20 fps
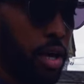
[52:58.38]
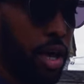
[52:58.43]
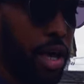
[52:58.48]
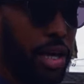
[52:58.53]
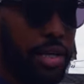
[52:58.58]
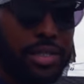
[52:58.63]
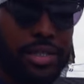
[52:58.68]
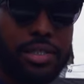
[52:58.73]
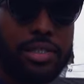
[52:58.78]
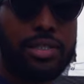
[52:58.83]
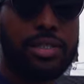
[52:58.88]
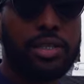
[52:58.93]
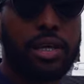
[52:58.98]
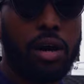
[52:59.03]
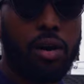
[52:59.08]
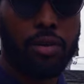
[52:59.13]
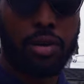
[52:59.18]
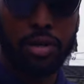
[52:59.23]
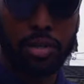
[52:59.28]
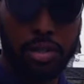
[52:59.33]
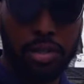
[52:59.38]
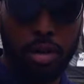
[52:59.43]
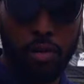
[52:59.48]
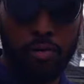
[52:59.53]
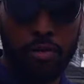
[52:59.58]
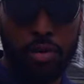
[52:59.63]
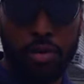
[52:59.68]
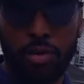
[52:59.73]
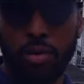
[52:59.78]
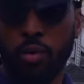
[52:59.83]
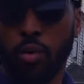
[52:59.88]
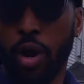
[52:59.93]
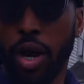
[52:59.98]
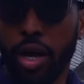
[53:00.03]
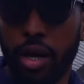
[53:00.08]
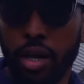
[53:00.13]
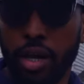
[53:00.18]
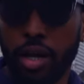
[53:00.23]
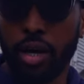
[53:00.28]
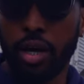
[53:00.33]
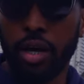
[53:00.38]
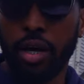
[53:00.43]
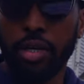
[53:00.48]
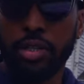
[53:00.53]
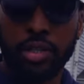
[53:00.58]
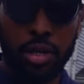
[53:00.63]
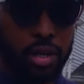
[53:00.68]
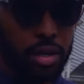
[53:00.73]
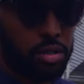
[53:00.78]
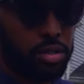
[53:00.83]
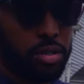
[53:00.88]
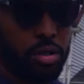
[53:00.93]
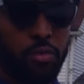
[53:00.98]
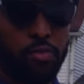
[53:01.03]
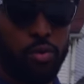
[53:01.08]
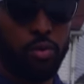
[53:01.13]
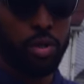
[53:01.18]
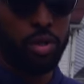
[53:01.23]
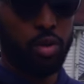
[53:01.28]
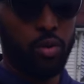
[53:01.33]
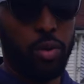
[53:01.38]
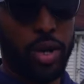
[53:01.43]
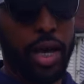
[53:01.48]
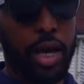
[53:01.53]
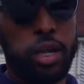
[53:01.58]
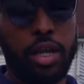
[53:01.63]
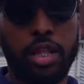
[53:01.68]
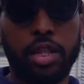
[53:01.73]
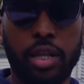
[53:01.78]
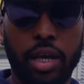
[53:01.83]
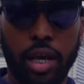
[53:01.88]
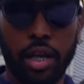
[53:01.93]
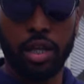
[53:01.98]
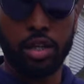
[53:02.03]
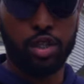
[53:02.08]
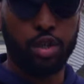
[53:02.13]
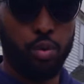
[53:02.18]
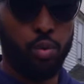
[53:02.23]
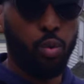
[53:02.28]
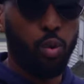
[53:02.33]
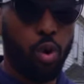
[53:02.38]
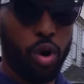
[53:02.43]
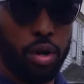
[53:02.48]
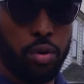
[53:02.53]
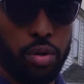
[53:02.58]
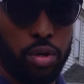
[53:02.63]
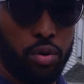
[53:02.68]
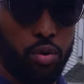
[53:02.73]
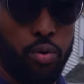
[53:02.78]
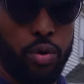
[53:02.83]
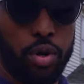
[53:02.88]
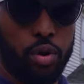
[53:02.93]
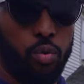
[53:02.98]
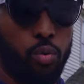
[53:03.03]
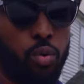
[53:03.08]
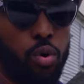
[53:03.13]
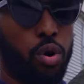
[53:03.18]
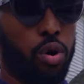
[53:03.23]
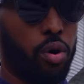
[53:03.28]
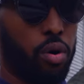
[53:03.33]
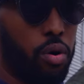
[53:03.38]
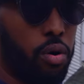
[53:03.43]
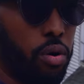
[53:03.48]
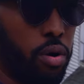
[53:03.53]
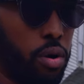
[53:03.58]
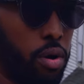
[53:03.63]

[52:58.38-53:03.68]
and tell yourself you're great. Tell yourself you can do anything that you want to do in the world.